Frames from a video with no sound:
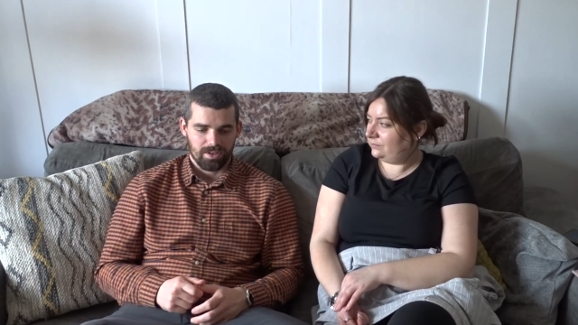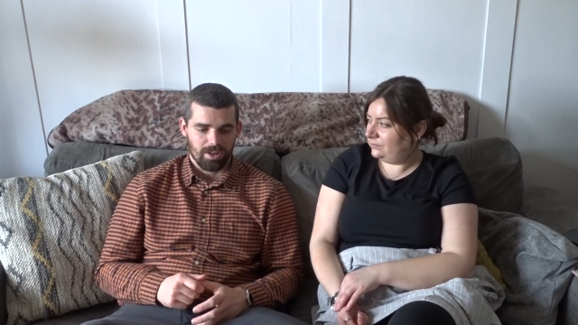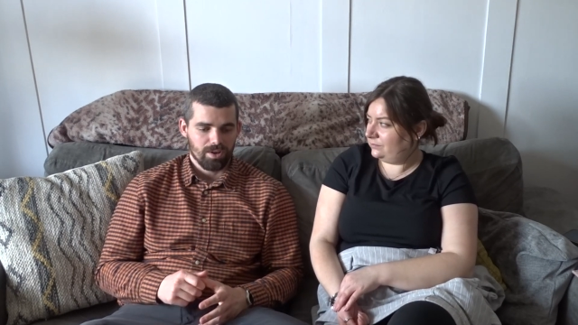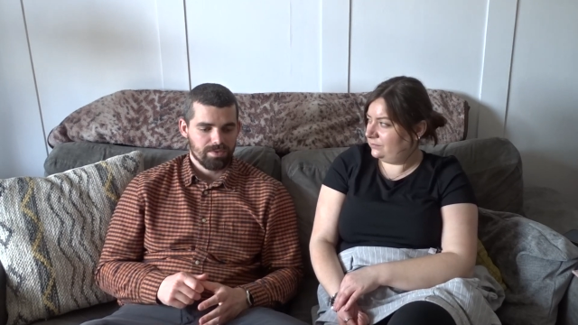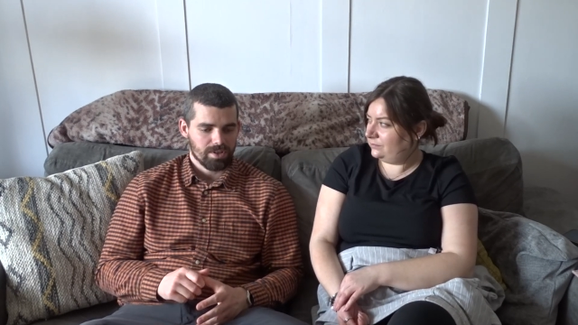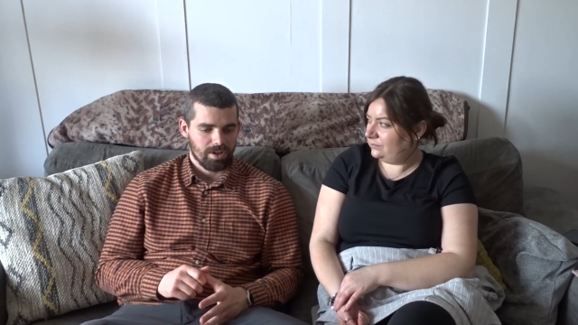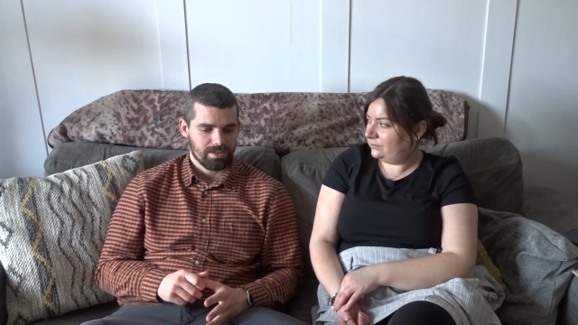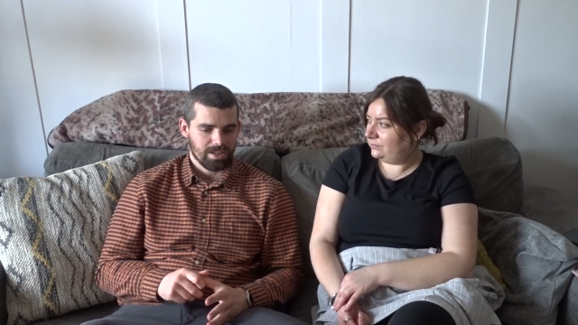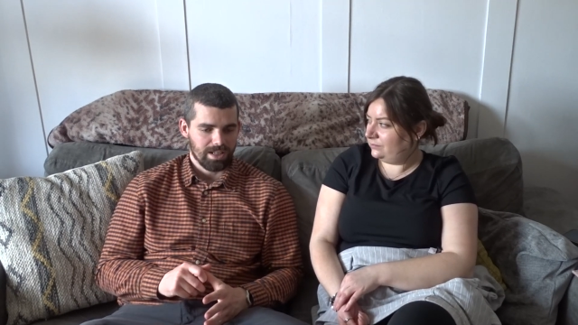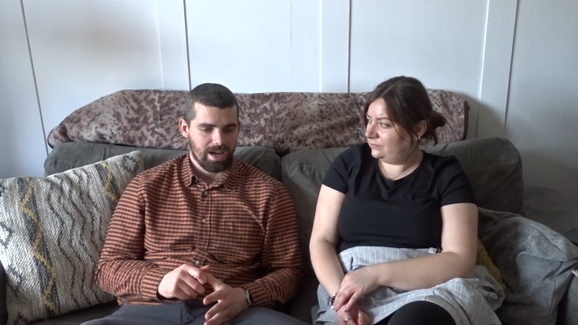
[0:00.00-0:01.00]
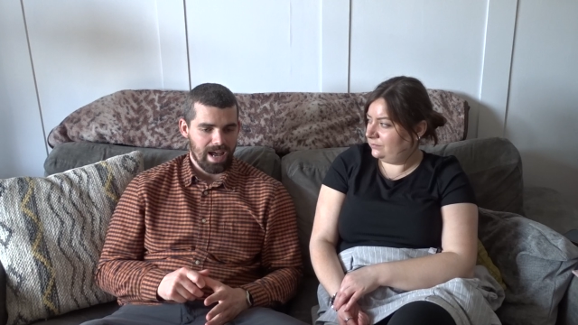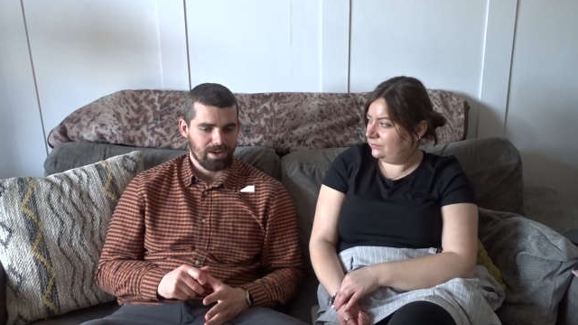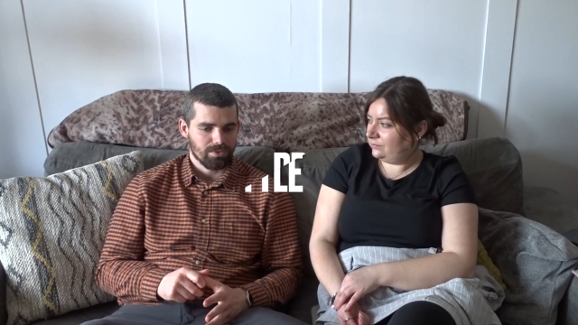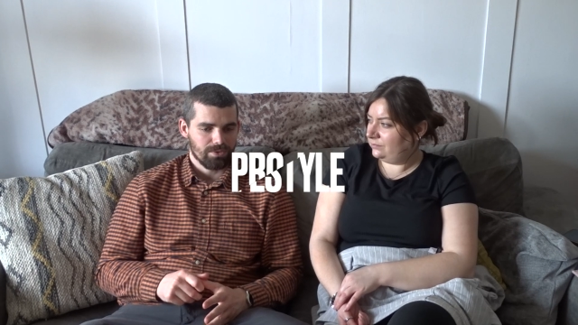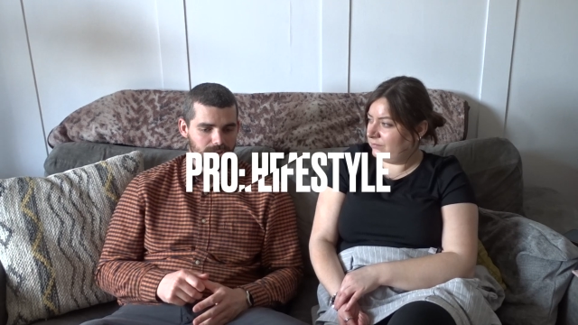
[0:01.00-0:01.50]
Speaker 1: the, lifestyle is a lot
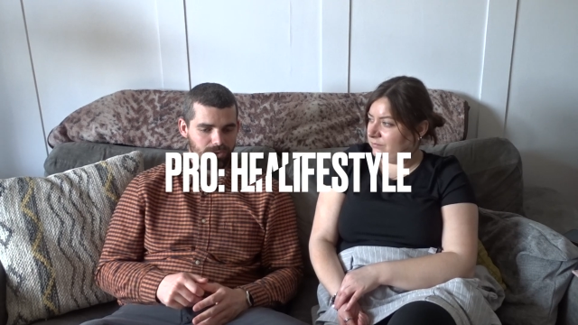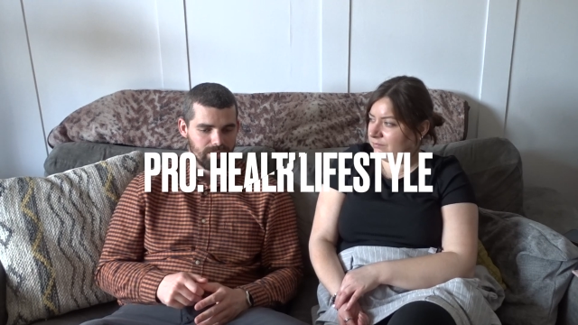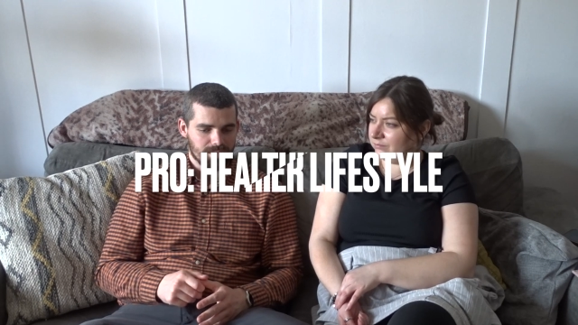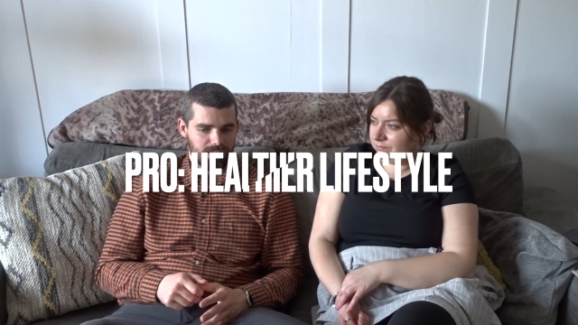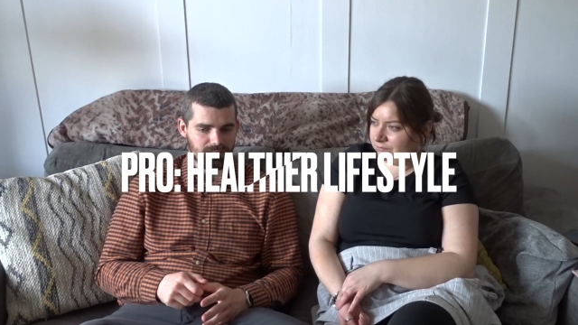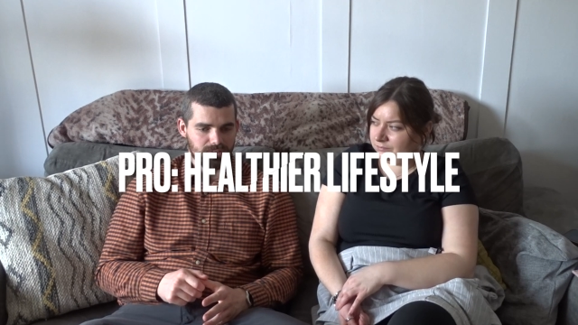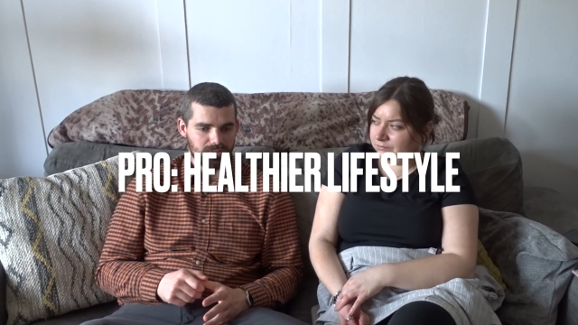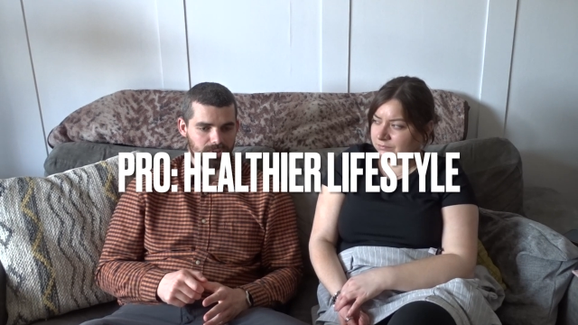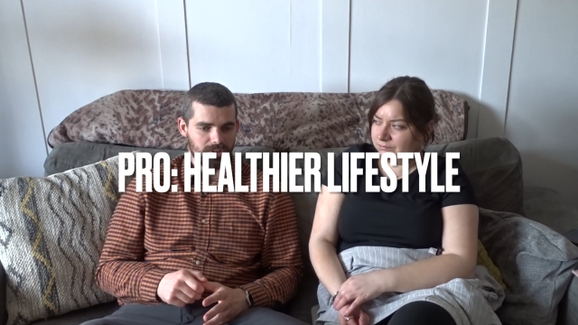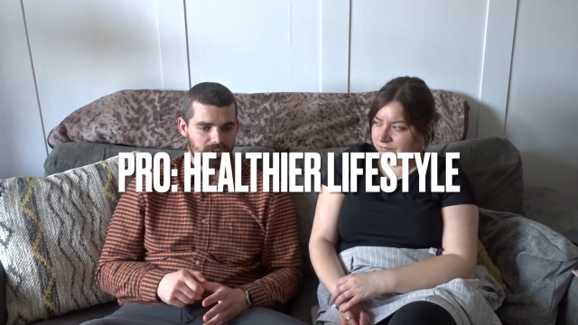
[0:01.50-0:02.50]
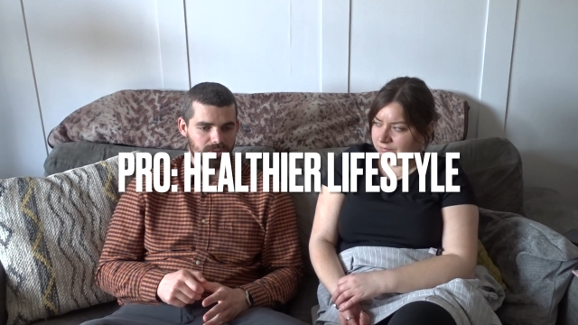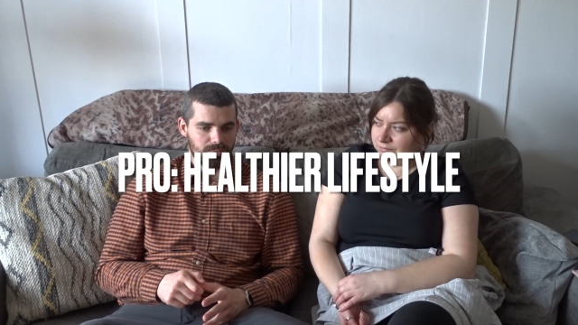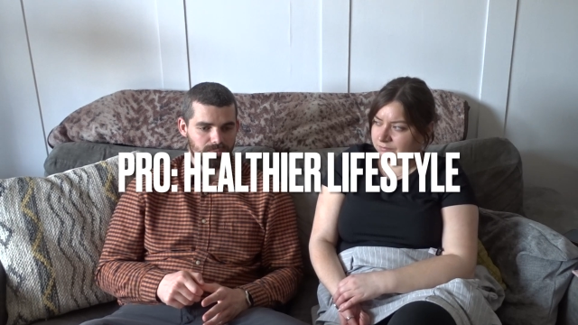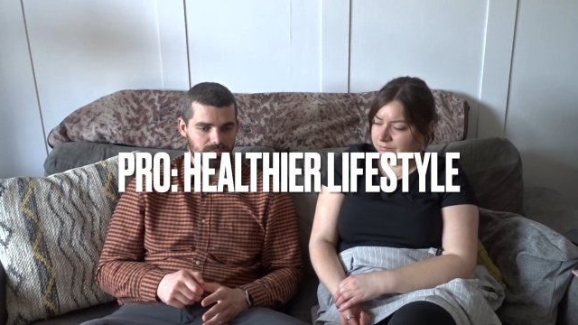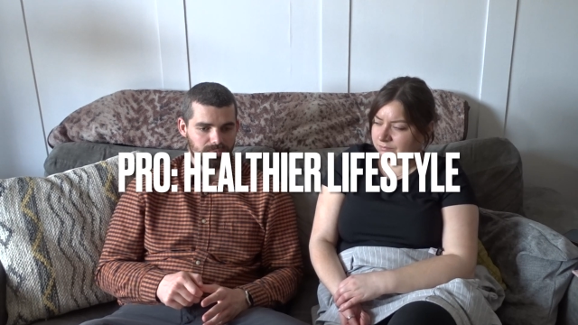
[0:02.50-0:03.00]
healthier in the sense of, you know,
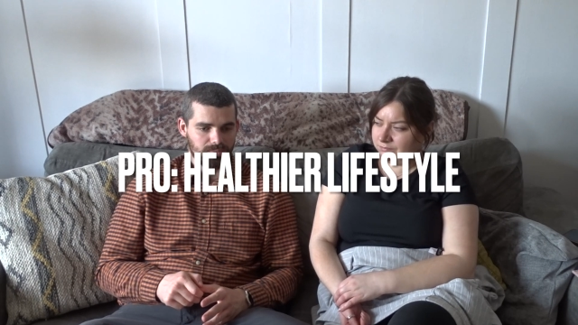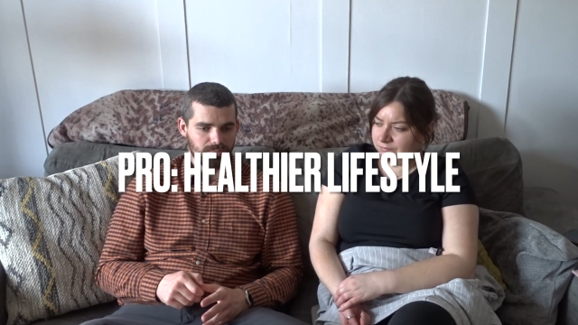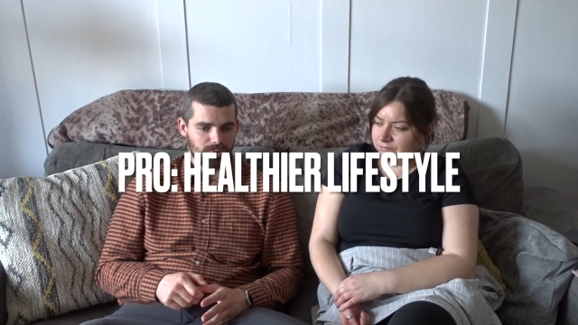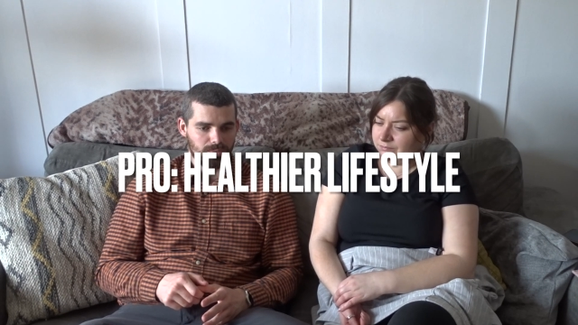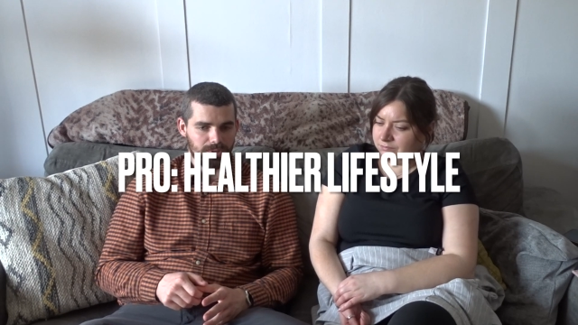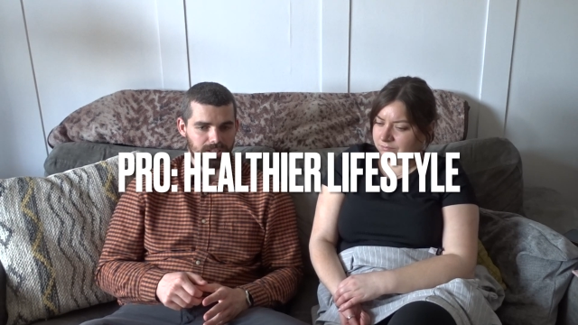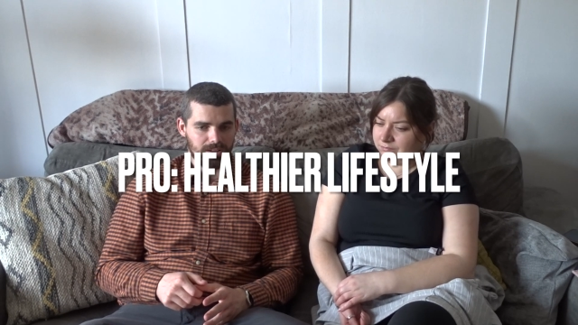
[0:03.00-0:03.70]
probably